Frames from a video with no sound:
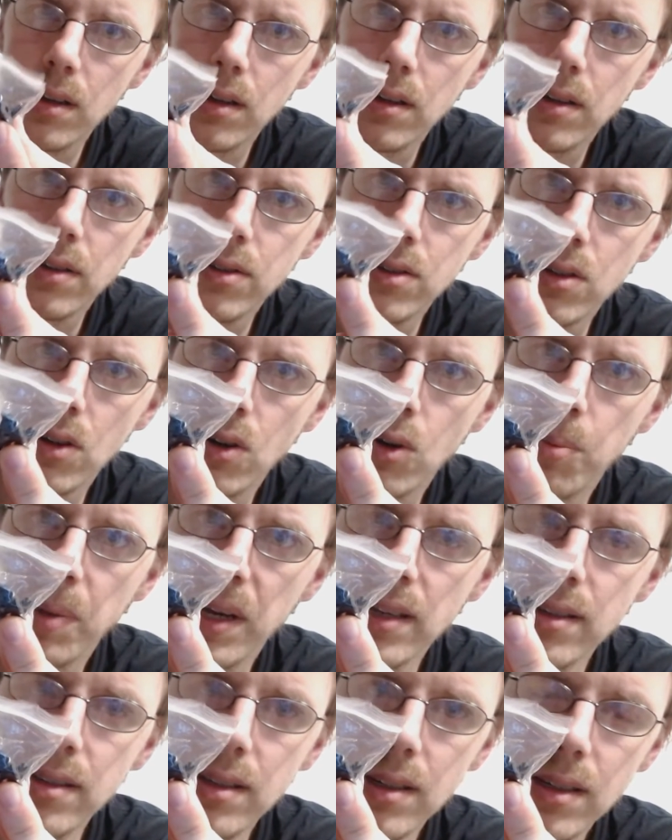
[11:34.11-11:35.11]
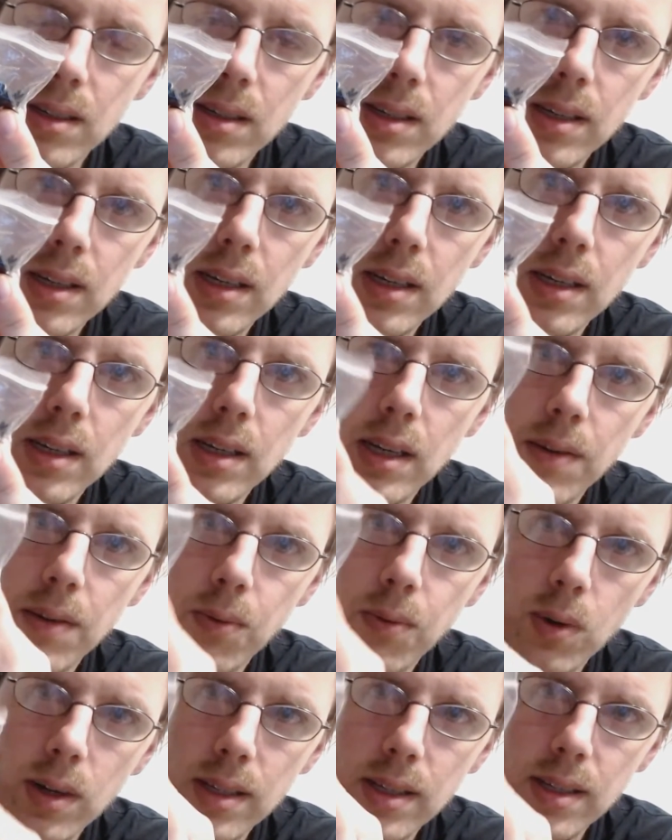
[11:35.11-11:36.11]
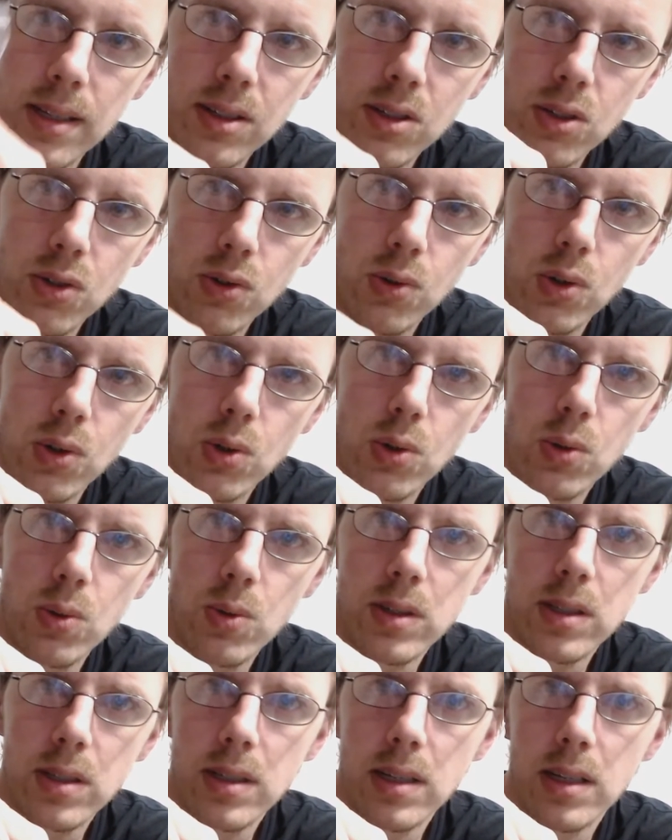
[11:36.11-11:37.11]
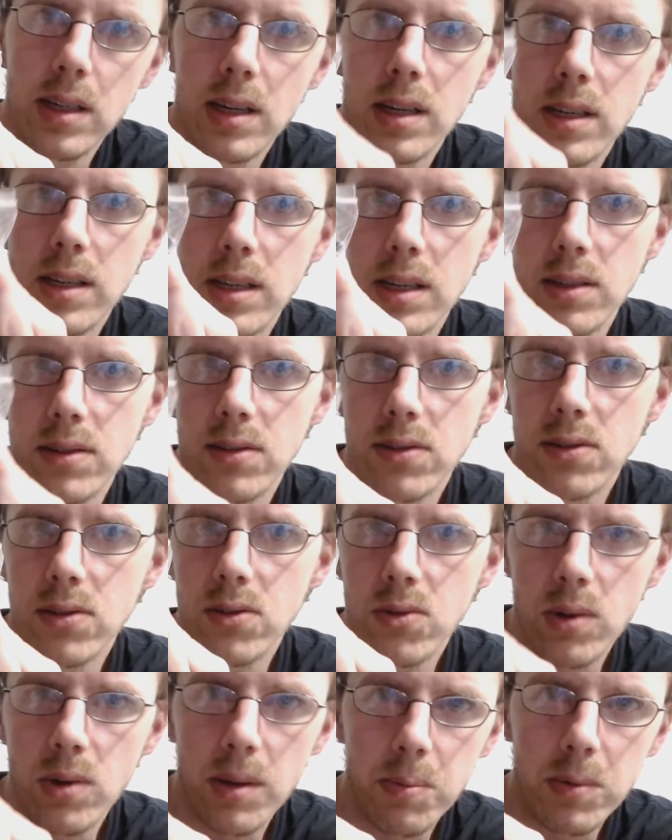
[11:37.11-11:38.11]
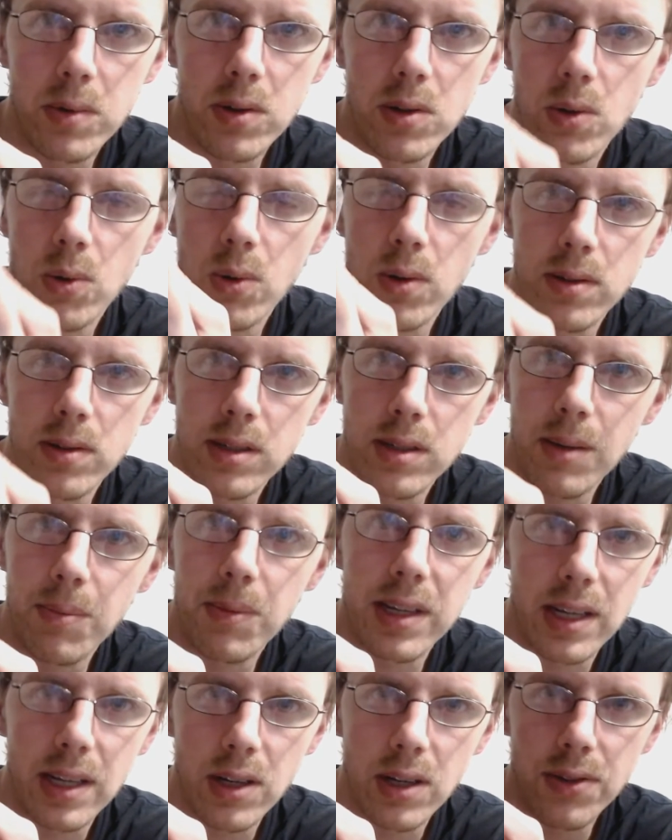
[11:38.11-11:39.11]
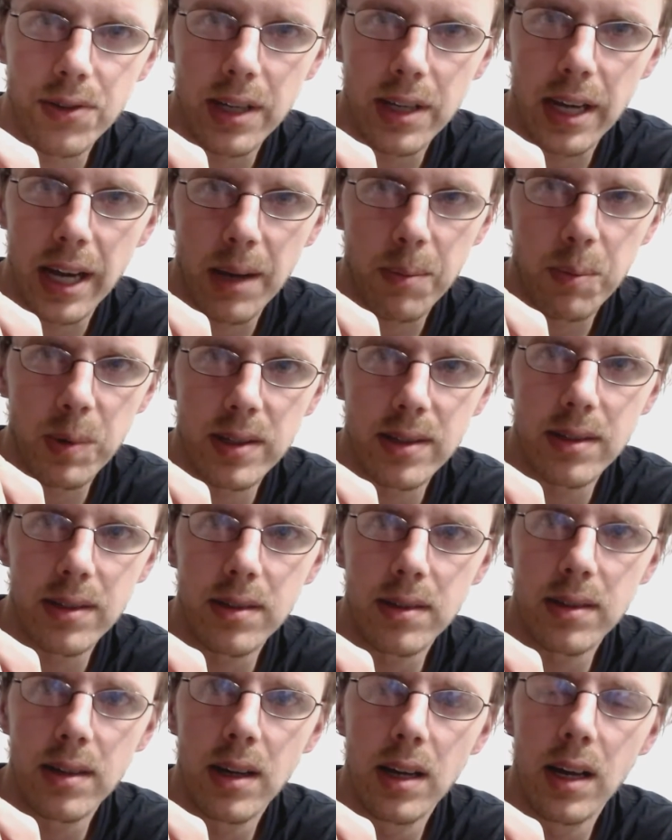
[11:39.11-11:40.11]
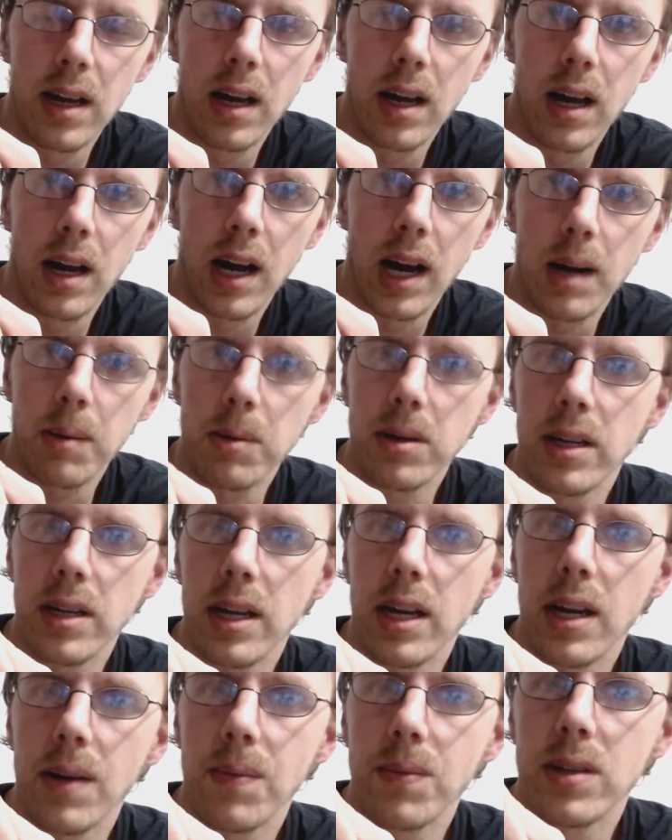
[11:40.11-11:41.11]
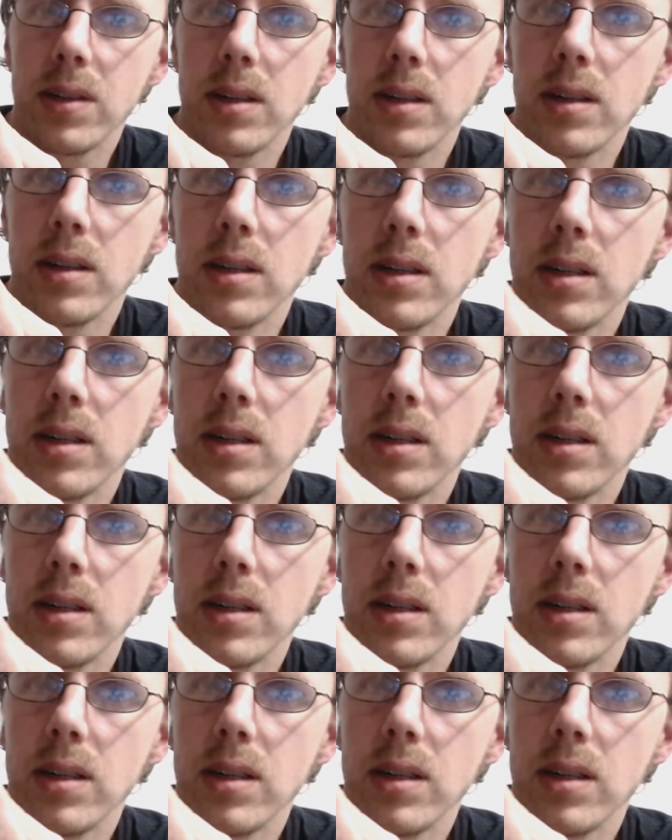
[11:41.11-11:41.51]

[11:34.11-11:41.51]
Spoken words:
So basically, if one of these screws gets stripped or something else happens, I'm going to have to